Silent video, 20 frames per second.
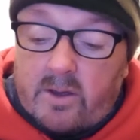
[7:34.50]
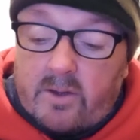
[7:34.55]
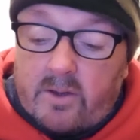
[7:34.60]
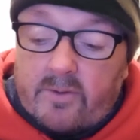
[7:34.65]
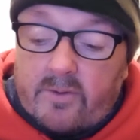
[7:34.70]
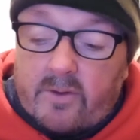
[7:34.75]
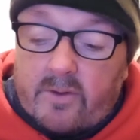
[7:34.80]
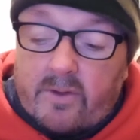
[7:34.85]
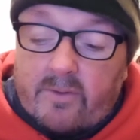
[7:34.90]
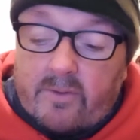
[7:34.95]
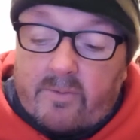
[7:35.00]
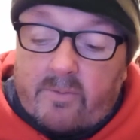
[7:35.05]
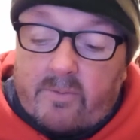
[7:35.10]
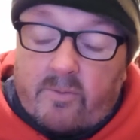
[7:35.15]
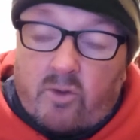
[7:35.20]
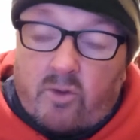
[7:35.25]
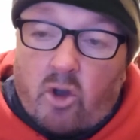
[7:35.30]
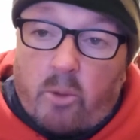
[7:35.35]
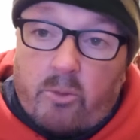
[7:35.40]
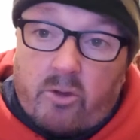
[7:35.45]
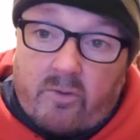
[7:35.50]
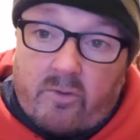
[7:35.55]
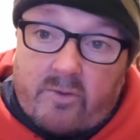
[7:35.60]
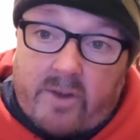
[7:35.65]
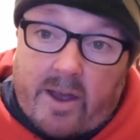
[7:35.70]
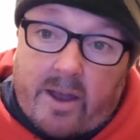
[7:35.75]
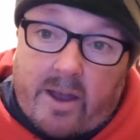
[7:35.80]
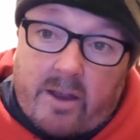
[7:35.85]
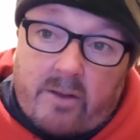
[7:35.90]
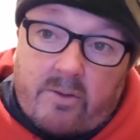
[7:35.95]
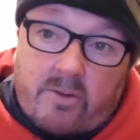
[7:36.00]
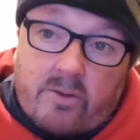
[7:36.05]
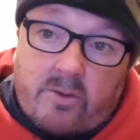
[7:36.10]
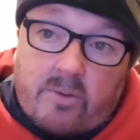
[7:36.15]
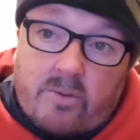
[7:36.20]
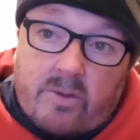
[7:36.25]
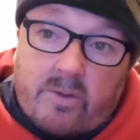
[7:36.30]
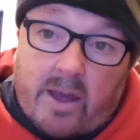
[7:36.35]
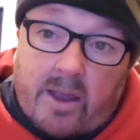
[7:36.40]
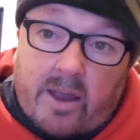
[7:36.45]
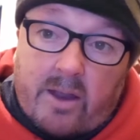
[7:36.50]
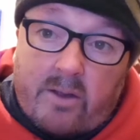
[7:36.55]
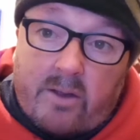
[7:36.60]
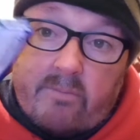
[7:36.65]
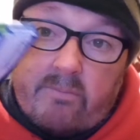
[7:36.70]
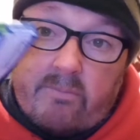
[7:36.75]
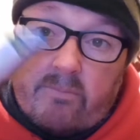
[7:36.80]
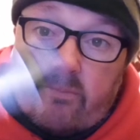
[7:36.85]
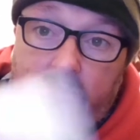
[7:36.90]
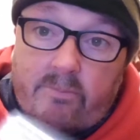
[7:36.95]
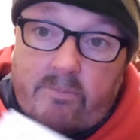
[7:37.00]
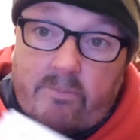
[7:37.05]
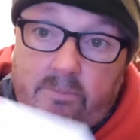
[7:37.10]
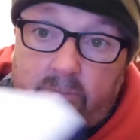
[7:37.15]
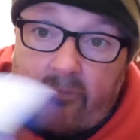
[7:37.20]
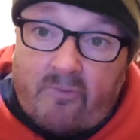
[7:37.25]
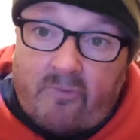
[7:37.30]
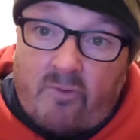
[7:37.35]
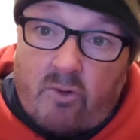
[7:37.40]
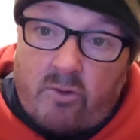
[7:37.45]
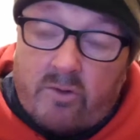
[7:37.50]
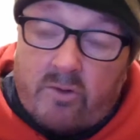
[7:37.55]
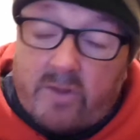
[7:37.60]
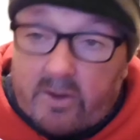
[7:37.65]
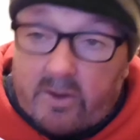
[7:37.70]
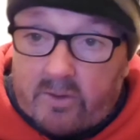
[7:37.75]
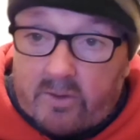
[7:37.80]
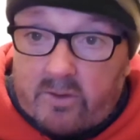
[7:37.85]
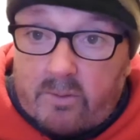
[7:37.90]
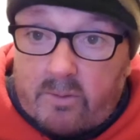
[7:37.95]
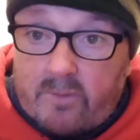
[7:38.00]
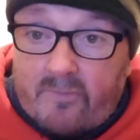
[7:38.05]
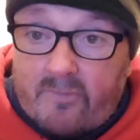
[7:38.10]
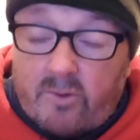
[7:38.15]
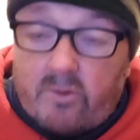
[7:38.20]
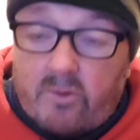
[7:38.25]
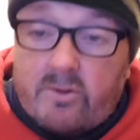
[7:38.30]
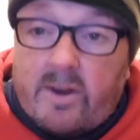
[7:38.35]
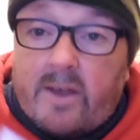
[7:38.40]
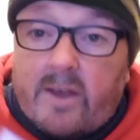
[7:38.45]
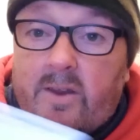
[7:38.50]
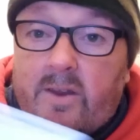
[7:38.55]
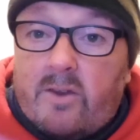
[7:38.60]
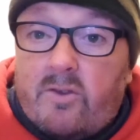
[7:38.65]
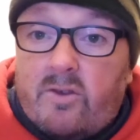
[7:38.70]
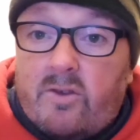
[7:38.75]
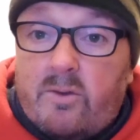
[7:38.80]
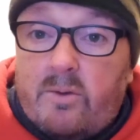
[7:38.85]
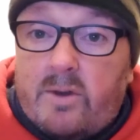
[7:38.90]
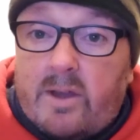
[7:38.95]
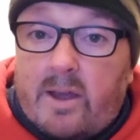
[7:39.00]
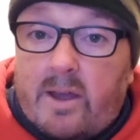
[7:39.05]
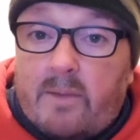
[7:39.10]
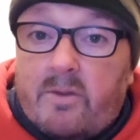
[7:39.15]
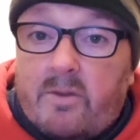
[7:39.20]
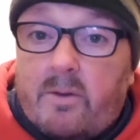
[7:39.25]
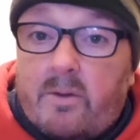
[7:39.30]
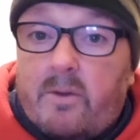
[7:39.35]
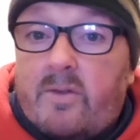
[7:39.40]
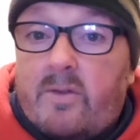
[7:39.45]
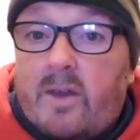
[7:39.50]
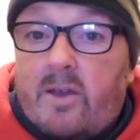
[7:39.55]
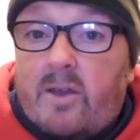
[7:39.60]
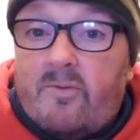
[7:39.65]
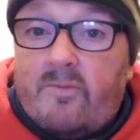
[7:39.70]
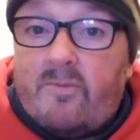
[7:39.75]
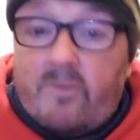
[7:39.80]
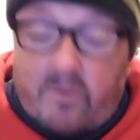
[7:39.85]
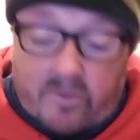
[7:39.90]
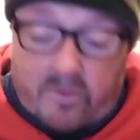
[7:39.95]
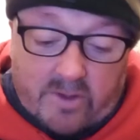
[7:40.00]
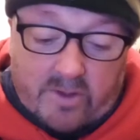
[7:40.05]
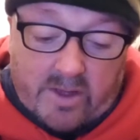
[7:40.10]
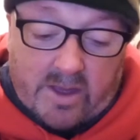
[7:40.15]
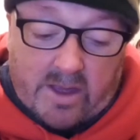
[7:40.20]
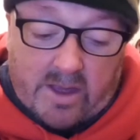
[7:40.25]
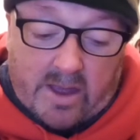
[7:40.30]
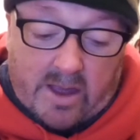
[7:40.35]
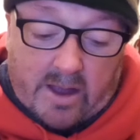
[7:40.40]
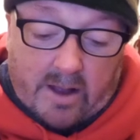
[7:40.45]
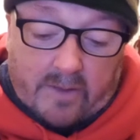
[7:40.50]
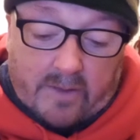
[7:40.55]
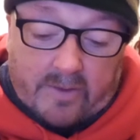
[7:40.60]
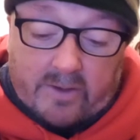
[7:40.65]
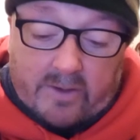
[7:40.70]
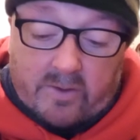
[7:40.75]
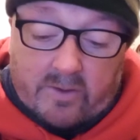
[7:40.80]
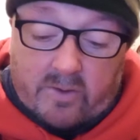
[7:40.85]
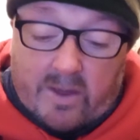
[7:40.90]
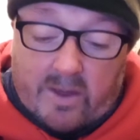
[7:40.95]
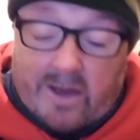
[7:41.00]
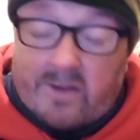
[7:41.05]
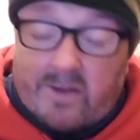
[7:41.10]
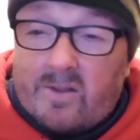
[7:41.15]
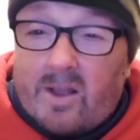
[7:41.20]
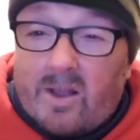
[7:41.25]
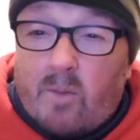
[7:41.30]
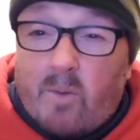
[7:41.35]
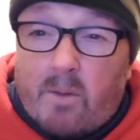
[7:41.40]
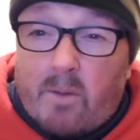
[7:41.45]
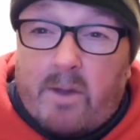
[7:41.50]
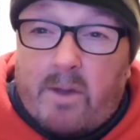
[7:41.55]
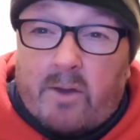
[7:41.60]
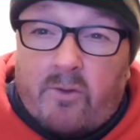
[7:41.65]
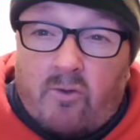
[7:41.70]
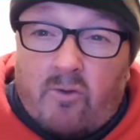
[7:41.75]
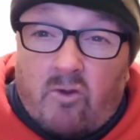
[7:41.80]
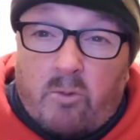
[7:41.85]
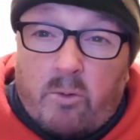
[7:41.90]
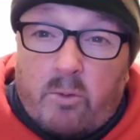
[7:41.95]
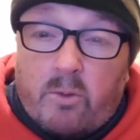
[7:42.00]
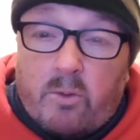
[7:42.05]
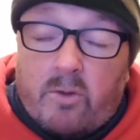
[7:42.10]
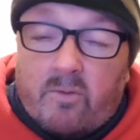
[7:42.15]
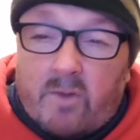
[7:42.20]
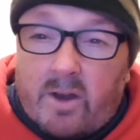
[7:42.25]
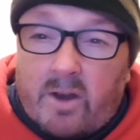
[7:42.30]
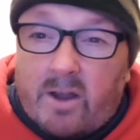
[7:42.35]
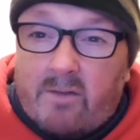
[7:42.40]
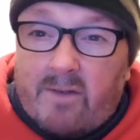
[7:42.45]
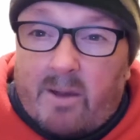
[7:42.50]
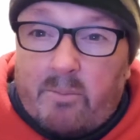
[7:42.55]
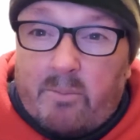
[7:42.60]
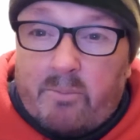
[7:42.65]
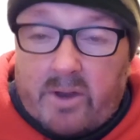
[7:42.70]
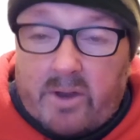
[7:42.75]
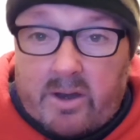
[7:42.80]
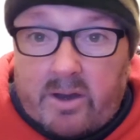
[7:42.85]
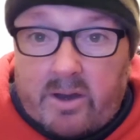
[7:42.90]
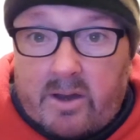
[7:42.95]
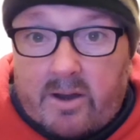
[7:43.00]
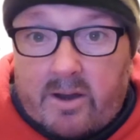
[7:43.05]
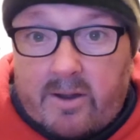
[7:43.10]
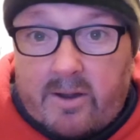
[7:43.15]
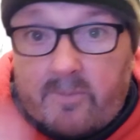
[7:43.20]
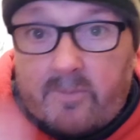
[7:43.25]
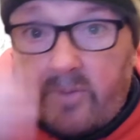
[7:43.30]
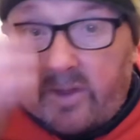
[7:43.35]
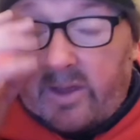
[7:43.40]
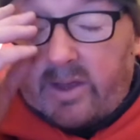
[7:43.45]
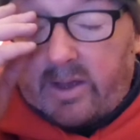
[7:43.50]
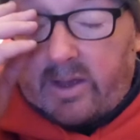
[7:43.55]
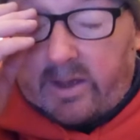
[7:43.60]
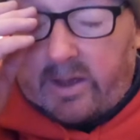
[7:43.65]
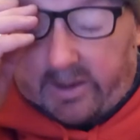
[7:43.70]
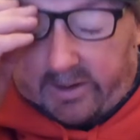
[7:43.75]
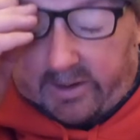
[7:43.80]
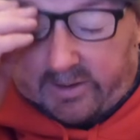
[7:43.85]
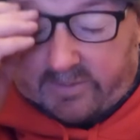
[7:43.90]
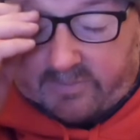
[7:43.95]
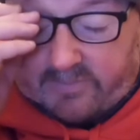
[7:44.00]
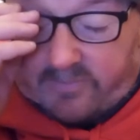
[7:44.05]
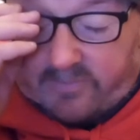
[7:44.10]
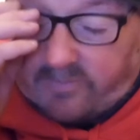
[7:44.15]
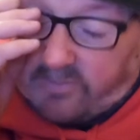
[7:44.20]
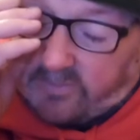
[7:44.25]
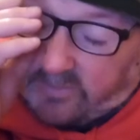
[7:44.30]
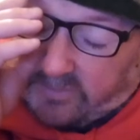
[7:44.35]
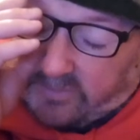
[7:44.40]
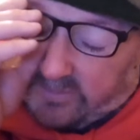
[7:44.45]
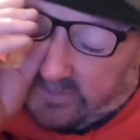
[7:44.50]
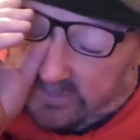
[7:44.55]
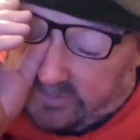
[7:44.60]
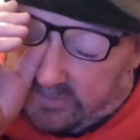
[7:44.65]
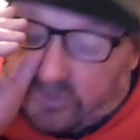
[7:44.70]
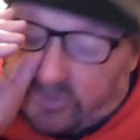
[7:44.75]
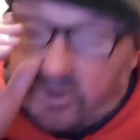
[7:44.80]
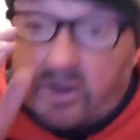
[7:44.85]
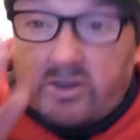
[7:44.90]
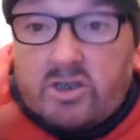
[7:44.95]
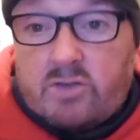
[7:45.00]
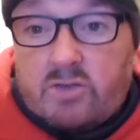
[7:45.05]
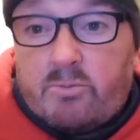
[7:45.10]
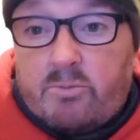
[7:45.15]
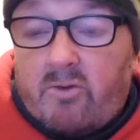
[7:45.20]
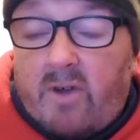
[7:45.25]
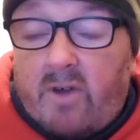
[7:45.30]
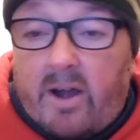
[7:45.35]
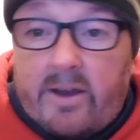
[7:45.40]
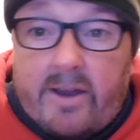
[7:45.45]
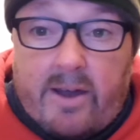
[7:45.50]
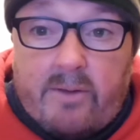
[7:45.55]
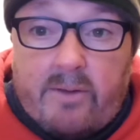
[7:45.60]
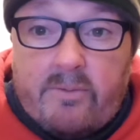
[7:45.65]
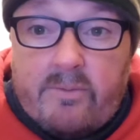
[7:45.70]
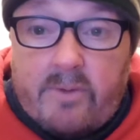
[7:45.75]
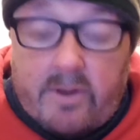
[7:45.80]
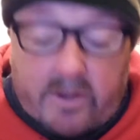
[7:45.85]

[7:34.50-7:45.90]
So they told me the other day to take four instead of two, four days instead of two a day. So I was taking four, and that's yesterday when my stomach was really cramping, you know. Um, but it should be right now.